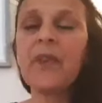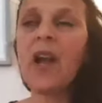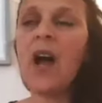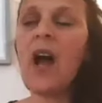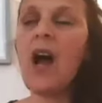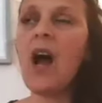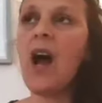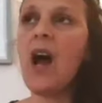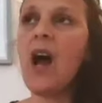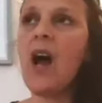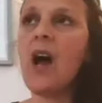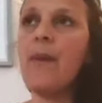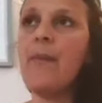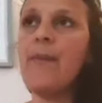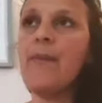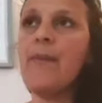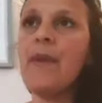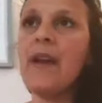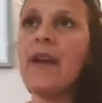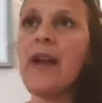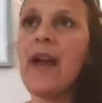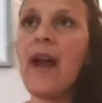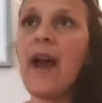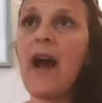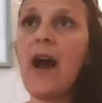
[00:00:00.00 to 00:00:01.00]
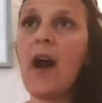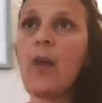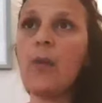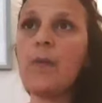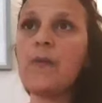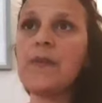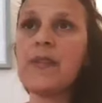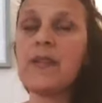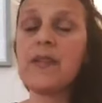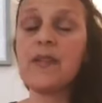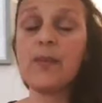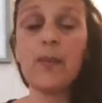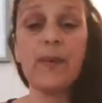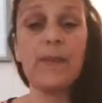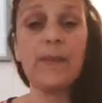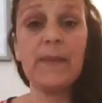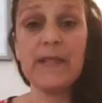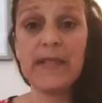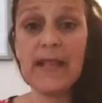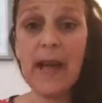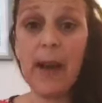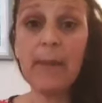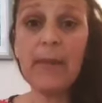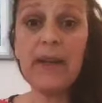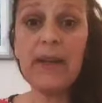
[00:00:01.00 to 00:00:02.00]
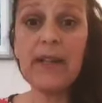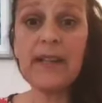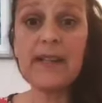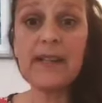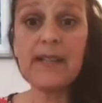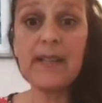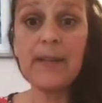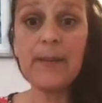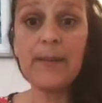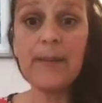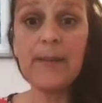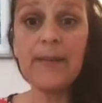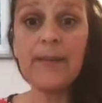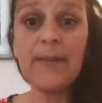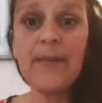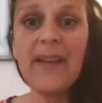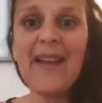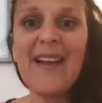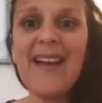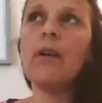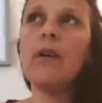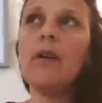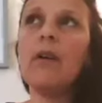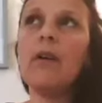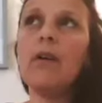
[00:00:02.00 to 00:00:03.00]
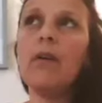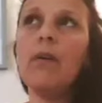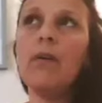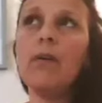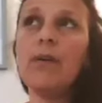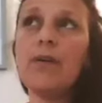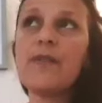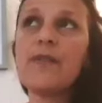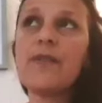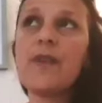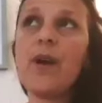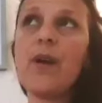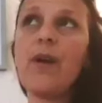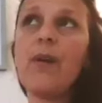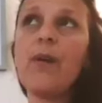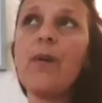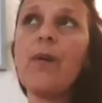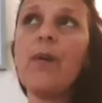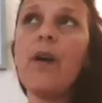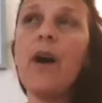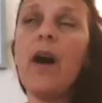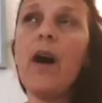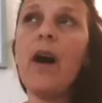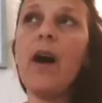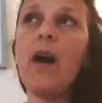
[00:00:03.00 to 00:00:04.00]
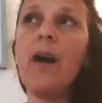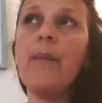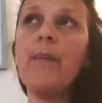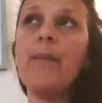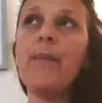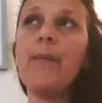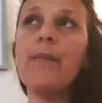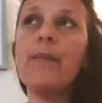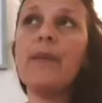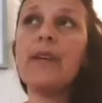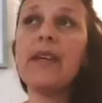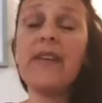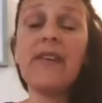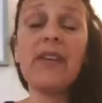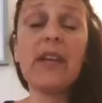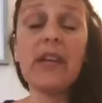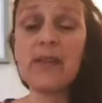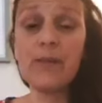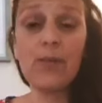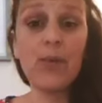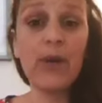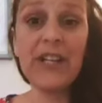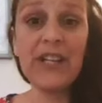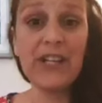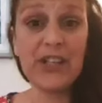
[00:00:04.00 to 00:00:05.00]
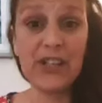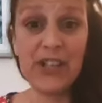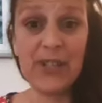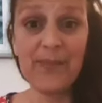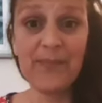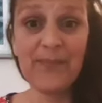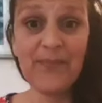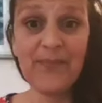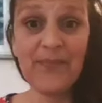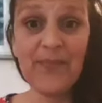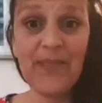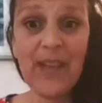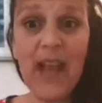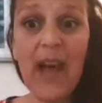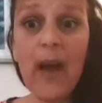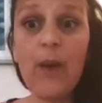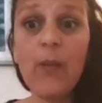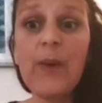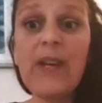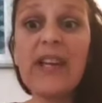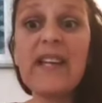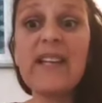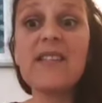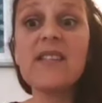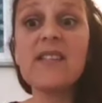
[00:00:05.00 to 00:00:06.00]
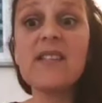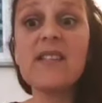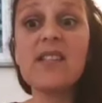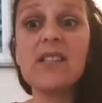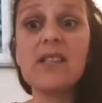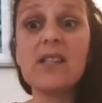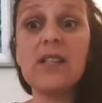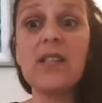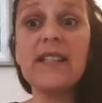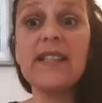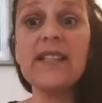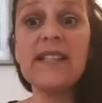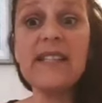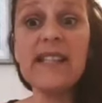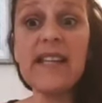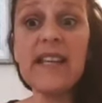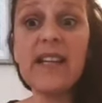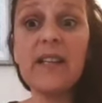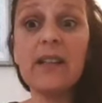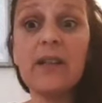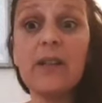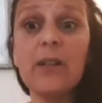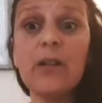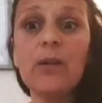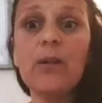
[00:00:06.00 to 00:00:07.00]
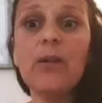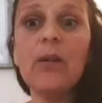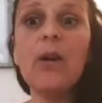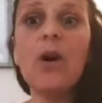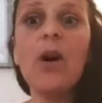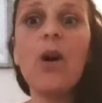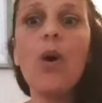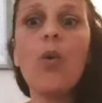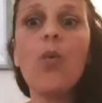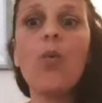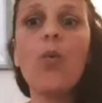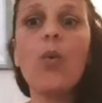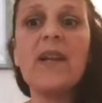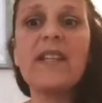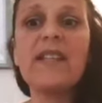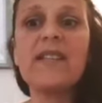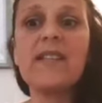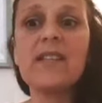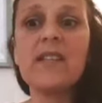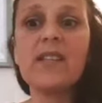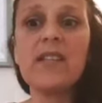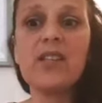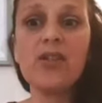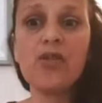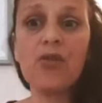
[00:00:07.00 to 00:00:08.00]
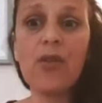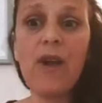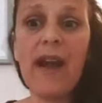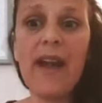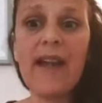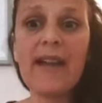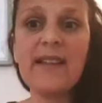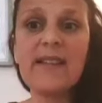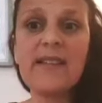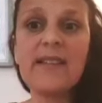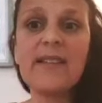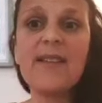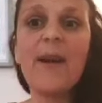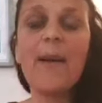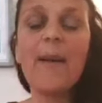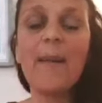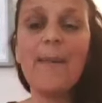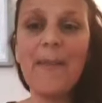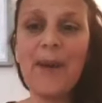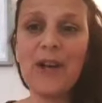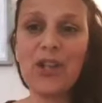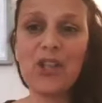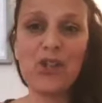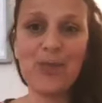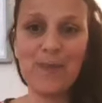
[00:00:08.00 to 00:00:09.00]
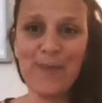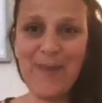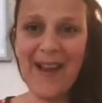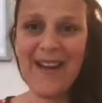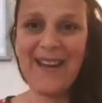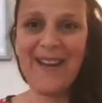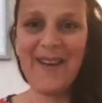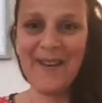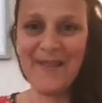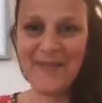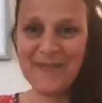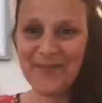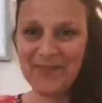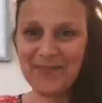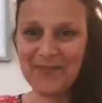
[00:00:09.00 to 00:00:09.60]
Um, it helps us with metabolism, also um, giving us more energy. And we can deal with stress much better.